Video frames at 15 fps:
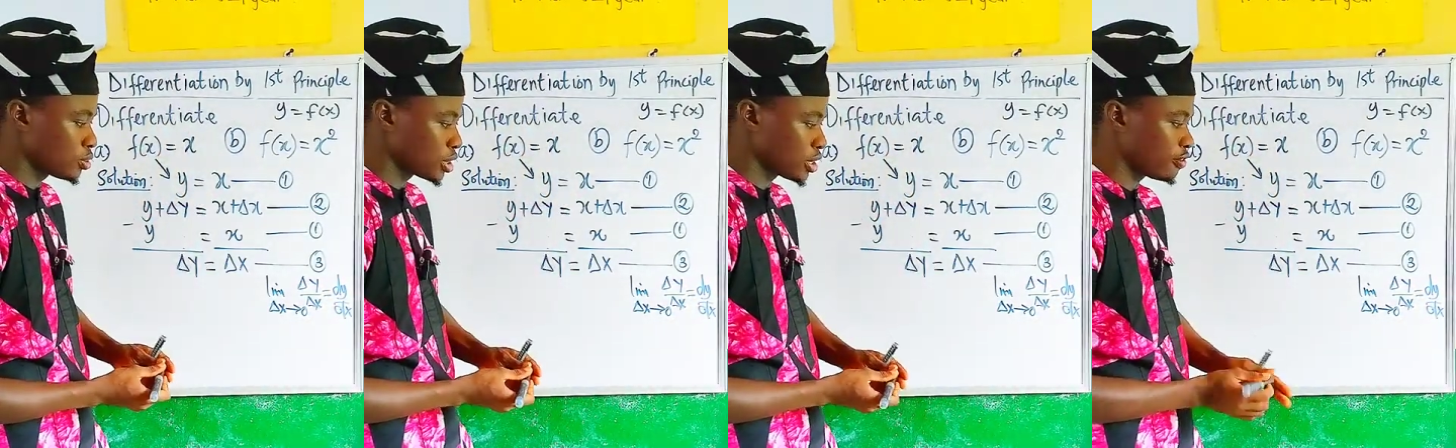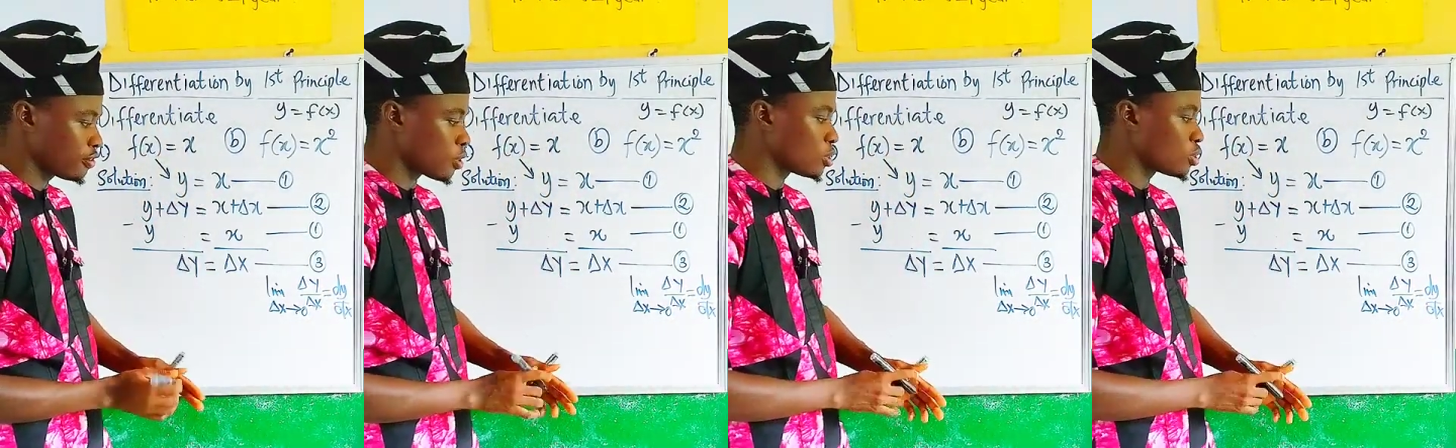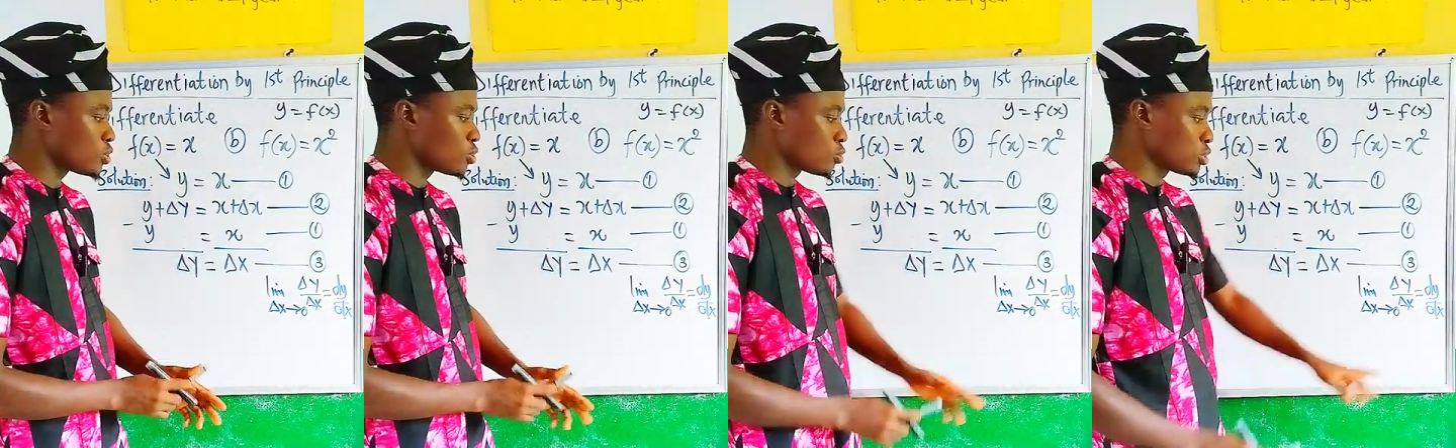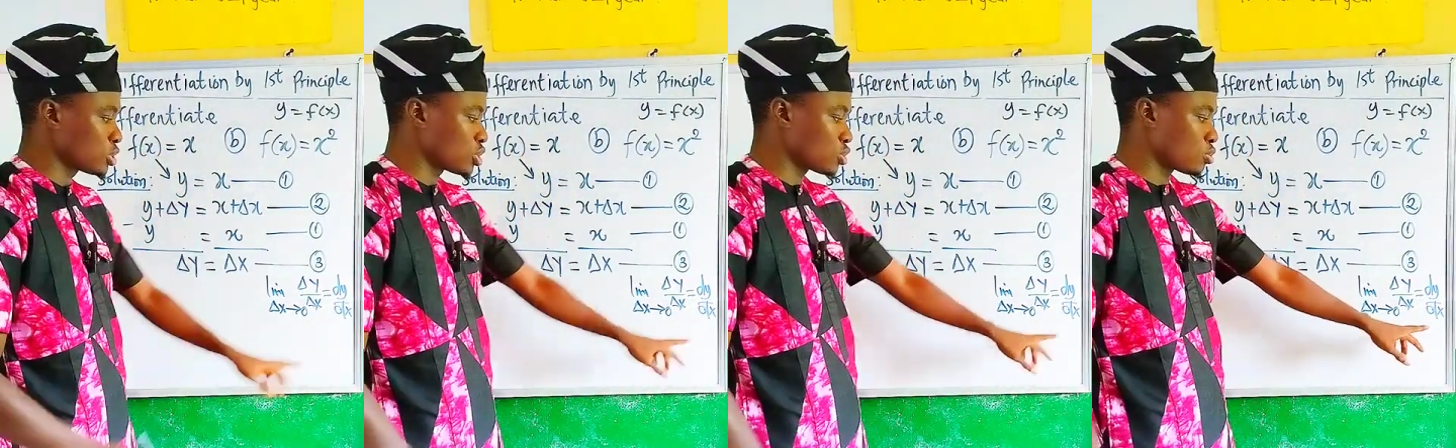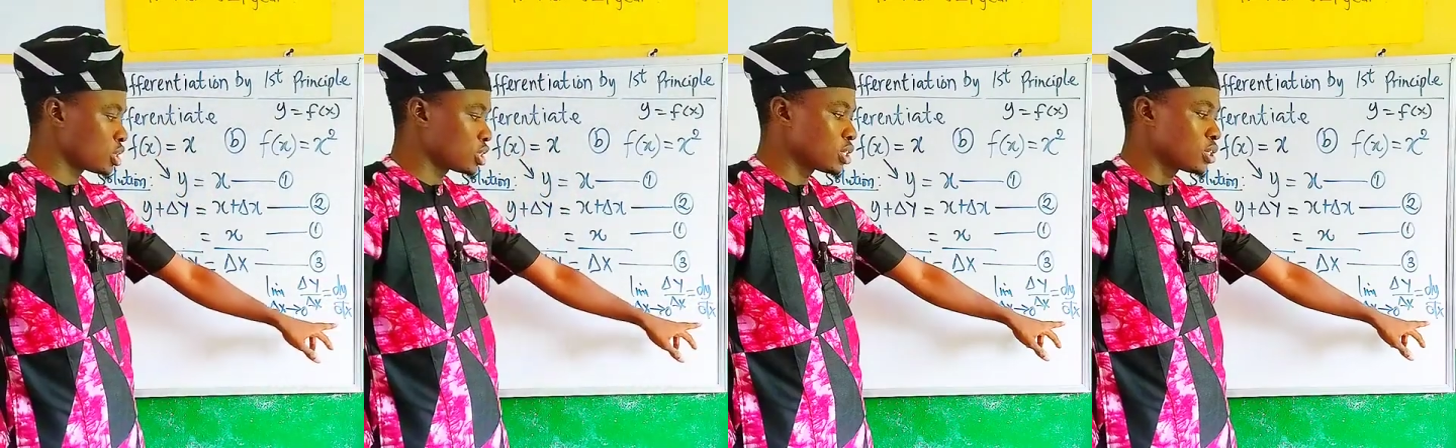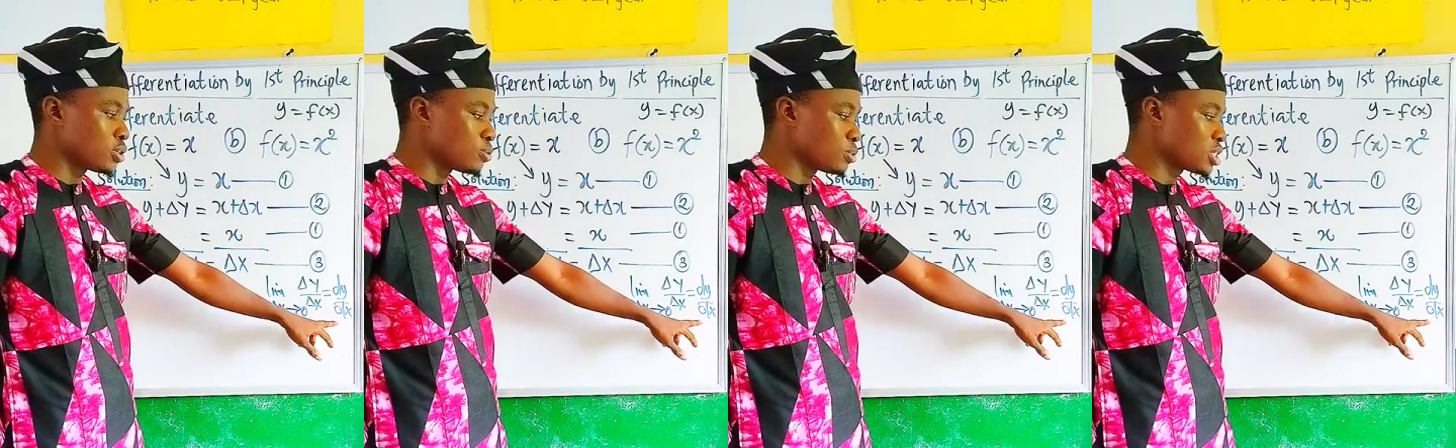looking for, which is
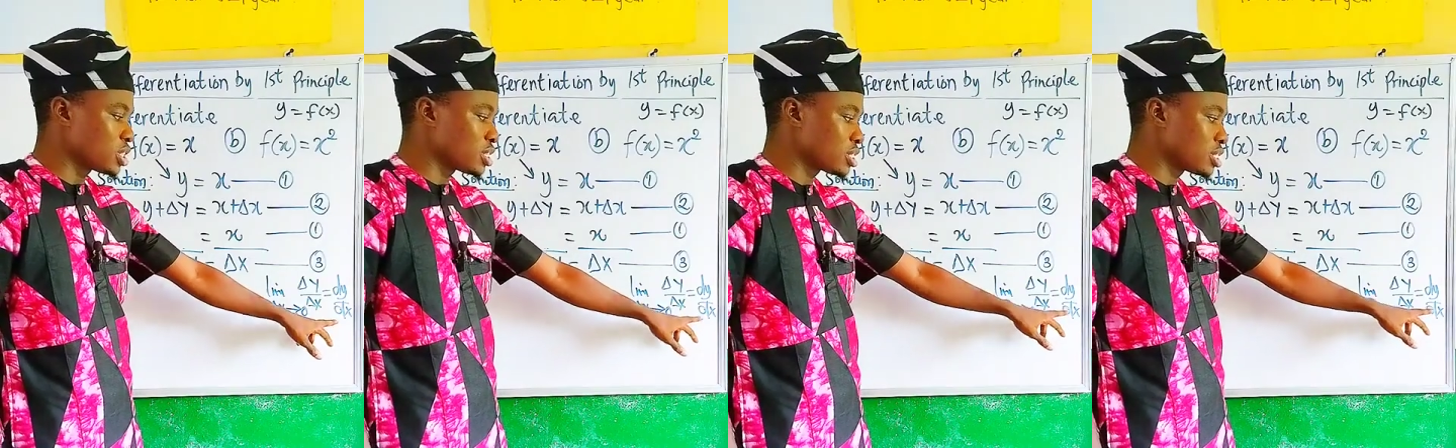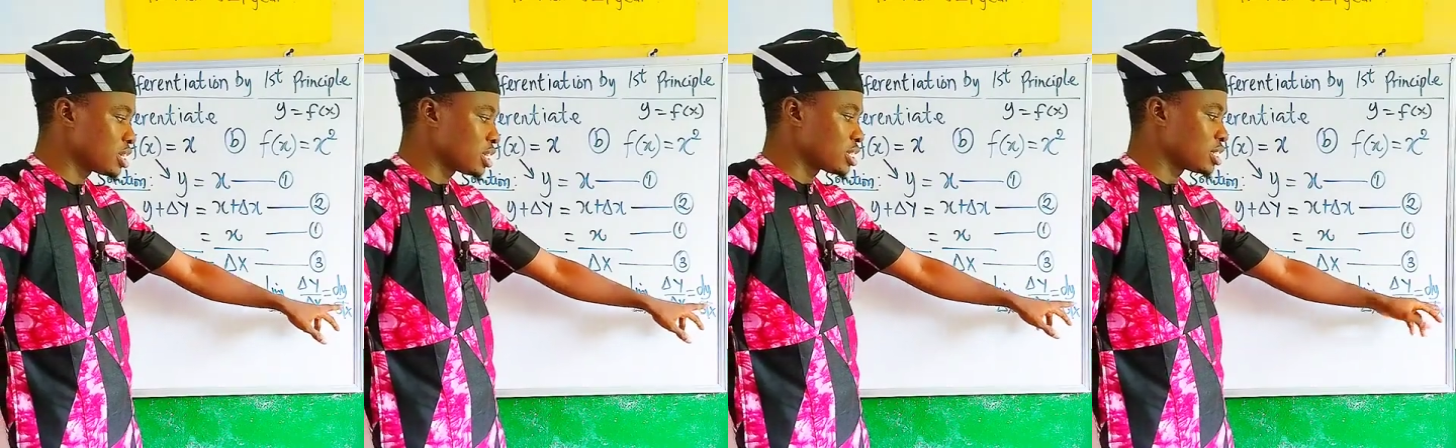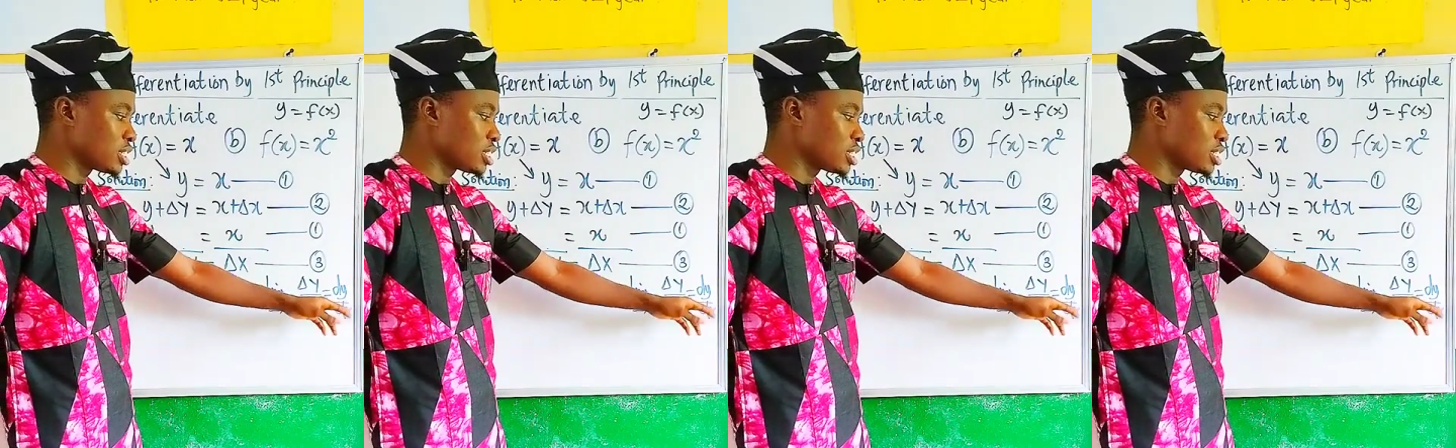what? Which is